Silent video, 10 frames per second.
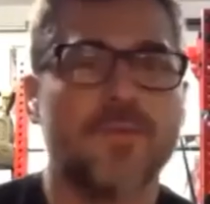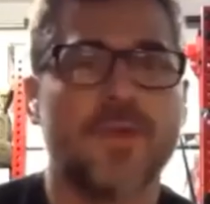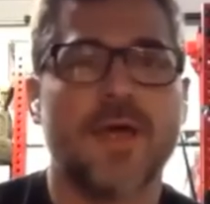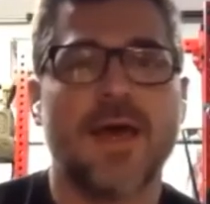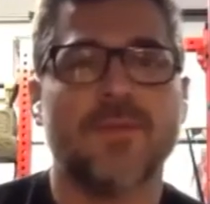it
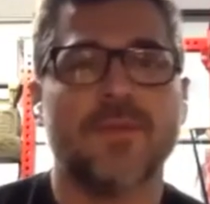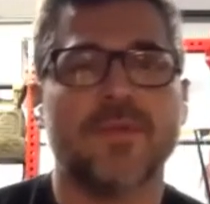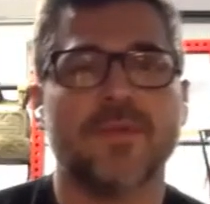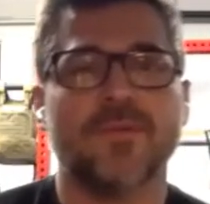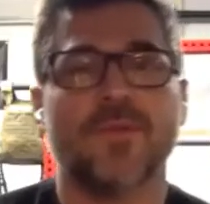would have
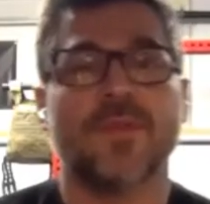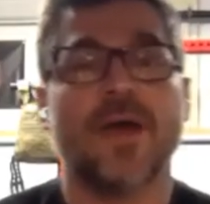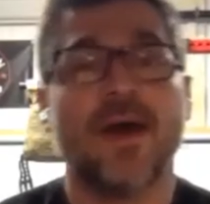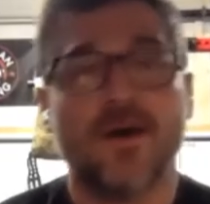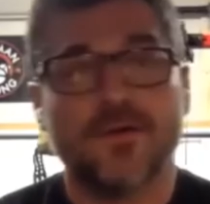happened
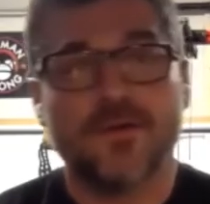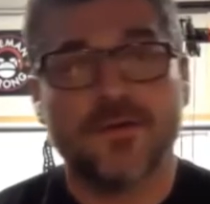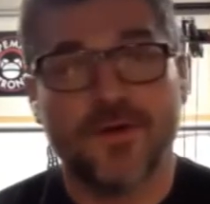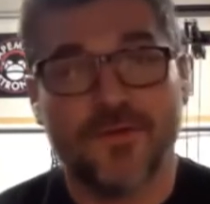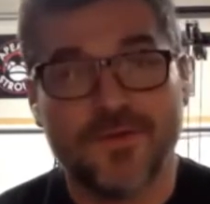without
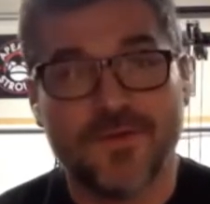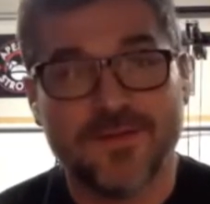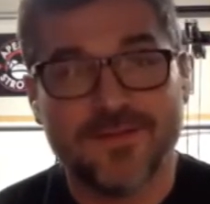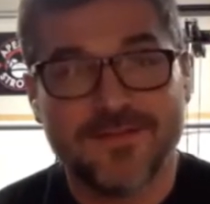COVID,